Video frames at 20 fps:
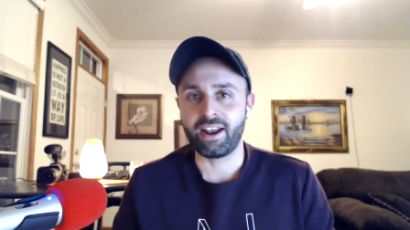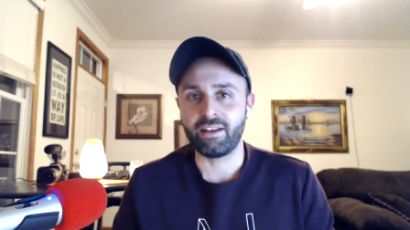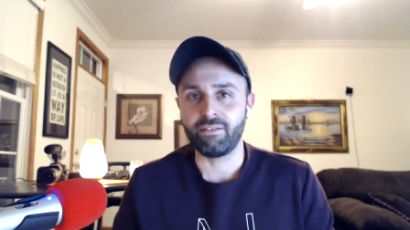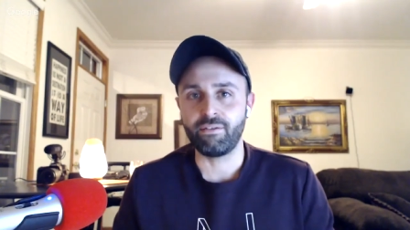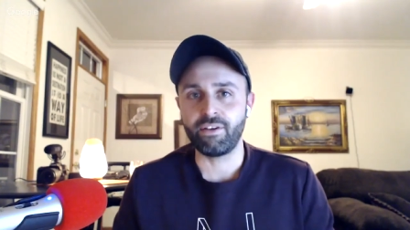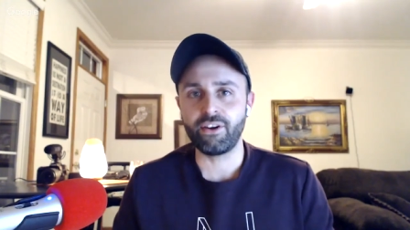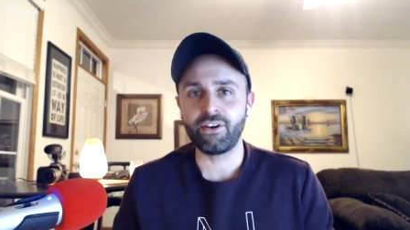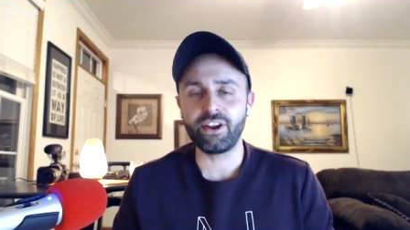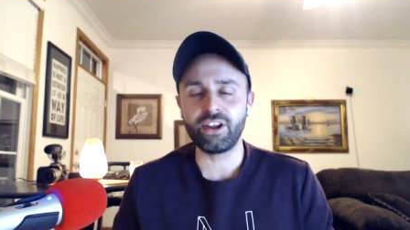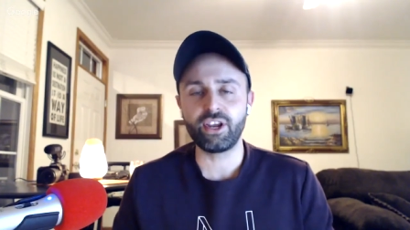And
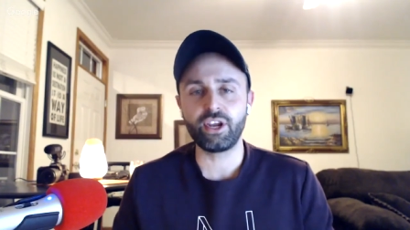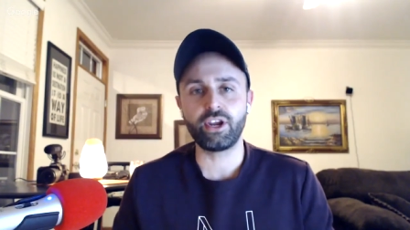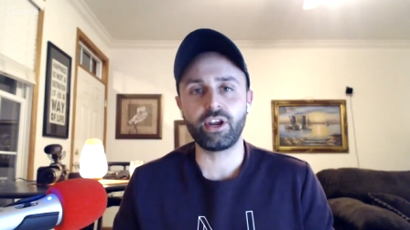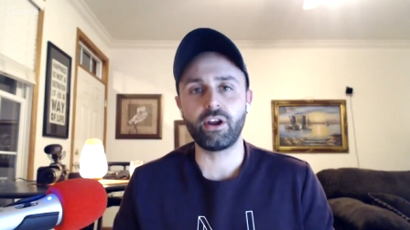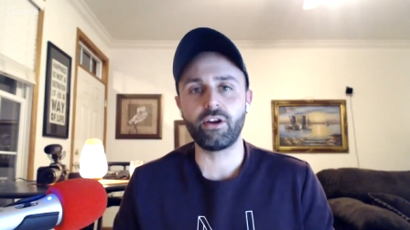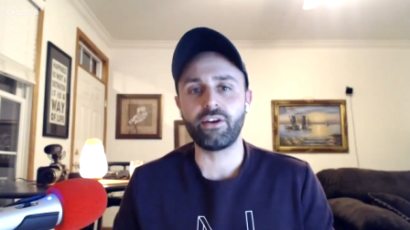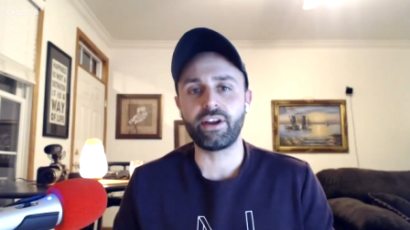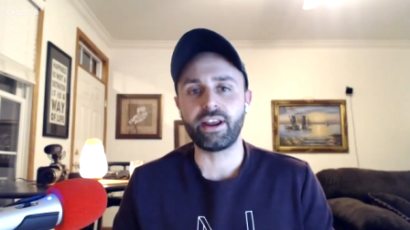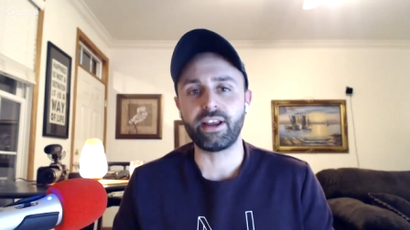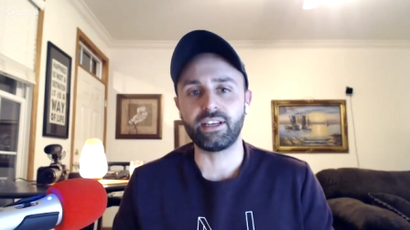very
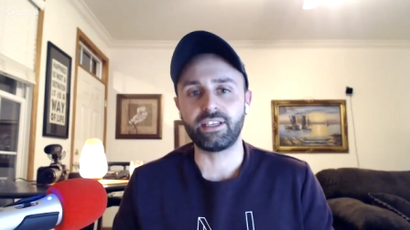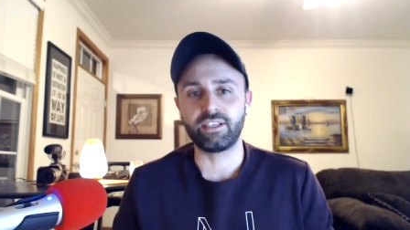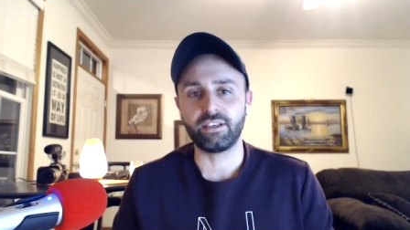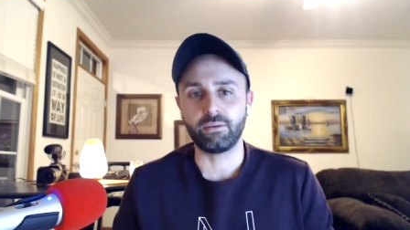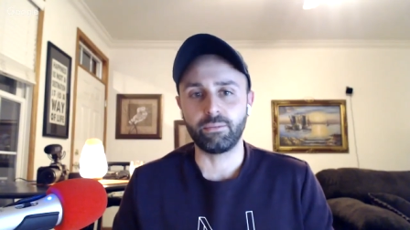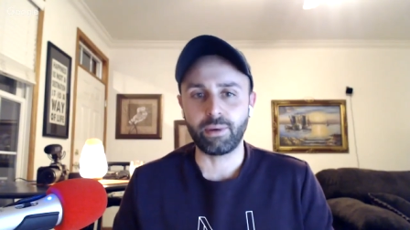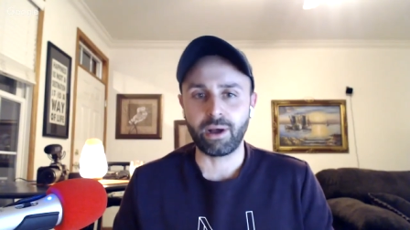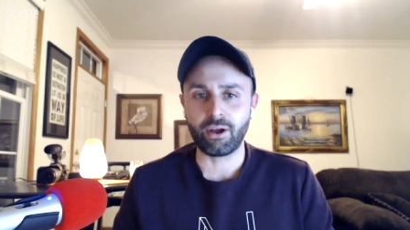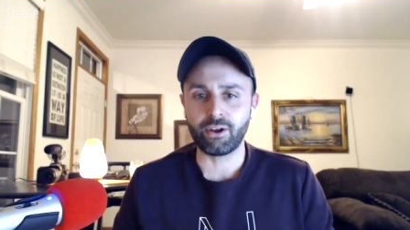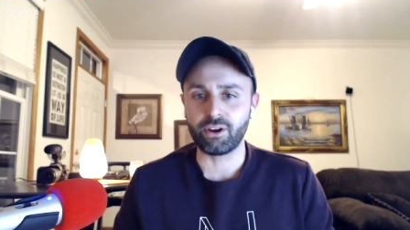curious
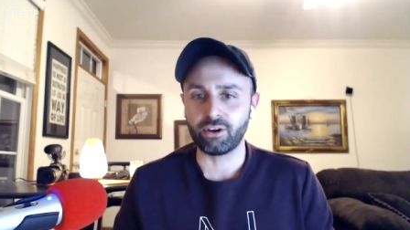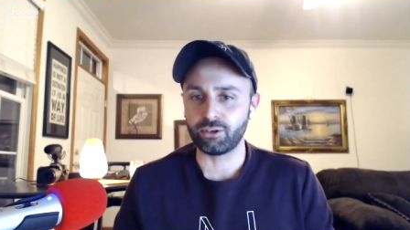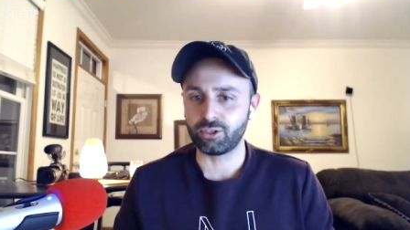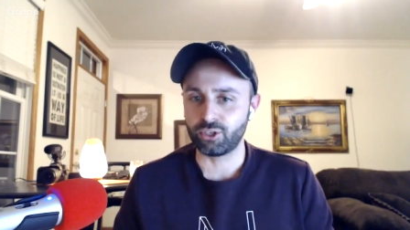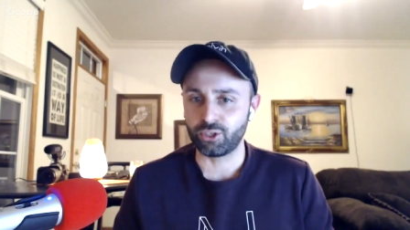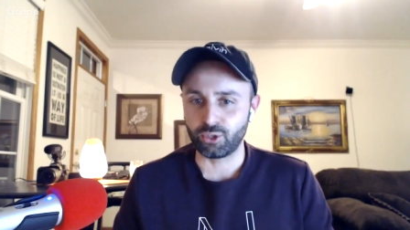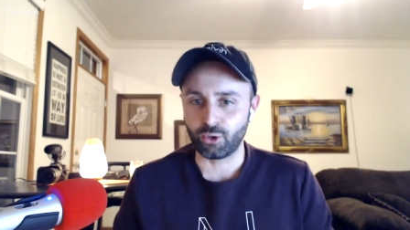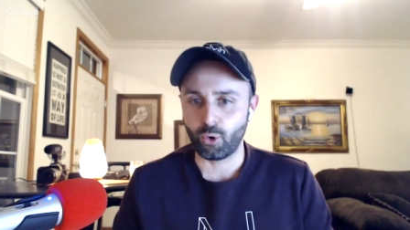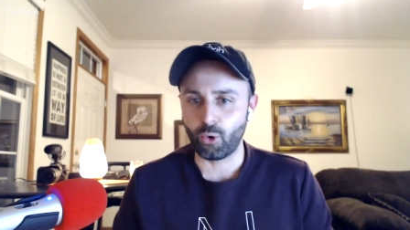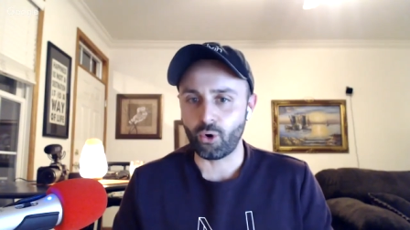about your
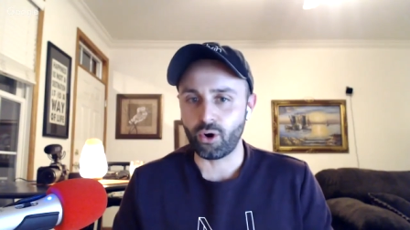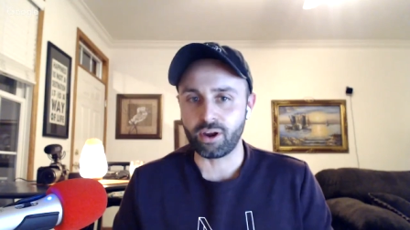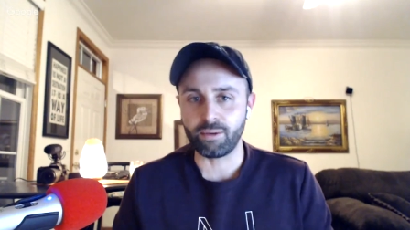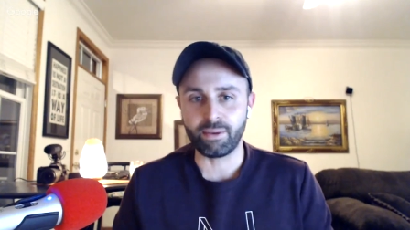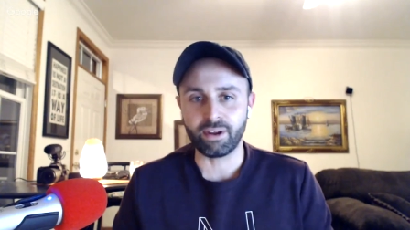story,